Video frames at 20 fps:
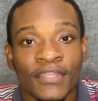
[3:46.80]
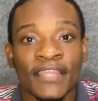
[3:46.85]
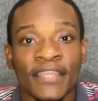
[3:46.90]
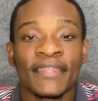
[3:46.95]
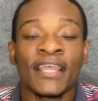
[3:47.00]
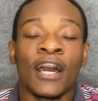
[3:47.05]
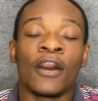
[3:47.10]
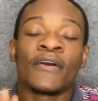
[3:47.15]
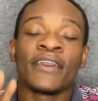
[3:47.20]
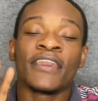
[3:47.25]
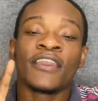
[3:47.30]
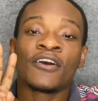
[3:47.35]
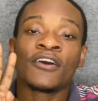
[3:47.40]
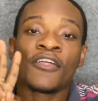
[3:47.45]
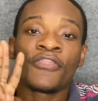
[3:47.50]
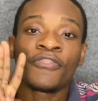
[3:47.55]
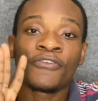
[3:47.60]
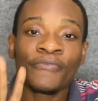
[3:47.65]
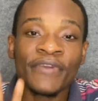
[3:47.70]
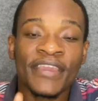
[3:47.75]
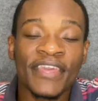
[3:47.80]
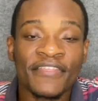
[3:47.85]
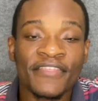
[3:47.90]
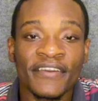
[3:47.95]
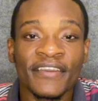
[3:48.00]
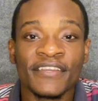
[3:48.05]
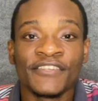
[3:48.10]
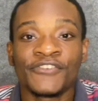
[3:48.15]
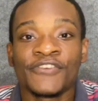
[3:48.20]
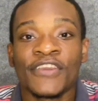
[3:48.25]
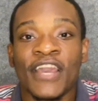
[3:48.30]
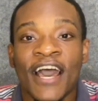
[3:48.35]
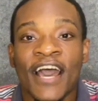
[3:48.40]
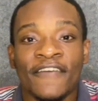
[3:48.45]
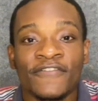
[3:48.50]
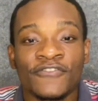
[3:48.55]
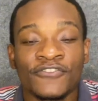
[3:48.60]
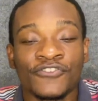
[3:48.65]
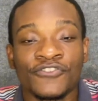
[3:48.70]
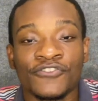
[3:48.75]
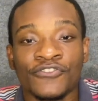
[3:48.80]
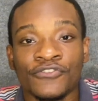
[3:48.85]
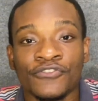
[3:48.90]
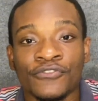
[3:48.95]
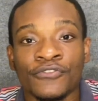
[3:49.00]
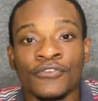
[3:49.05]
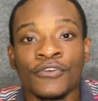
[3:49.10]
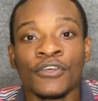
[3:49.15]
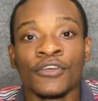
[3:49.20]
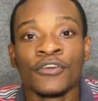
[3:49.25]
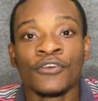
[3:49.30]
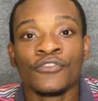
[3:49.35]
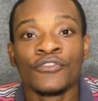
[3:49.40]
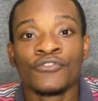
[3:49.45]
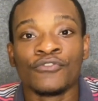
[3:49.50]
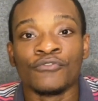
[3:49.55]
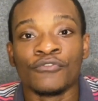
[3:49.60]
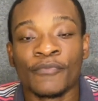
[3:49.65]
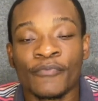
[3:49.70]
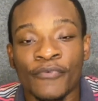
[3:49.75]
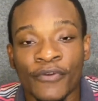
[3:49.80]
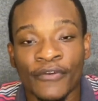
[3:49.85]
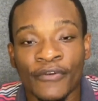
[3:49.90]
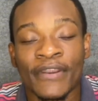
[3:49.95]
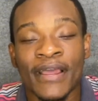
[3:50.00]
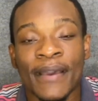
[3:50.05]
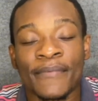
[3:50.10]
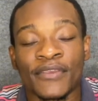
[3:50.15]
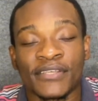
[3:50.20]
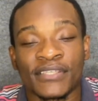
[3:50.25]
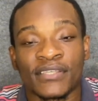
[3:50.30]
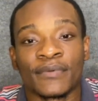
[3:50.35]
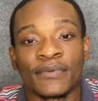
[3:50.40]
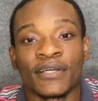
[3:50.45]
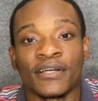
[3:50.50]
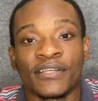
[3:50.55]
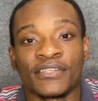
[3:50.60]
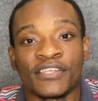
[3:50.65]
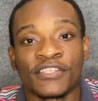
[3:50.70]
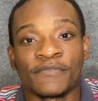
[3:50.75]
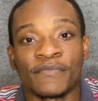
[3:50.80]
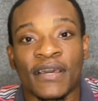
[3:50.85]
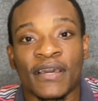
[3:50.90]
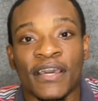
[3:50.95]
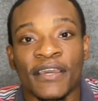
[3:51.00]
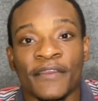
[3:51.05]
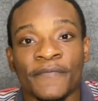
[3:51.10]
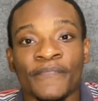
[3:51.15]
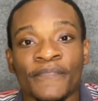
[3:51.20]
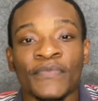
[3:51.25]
Now, here are 3 things you have to do to reprogram your subconscious mind.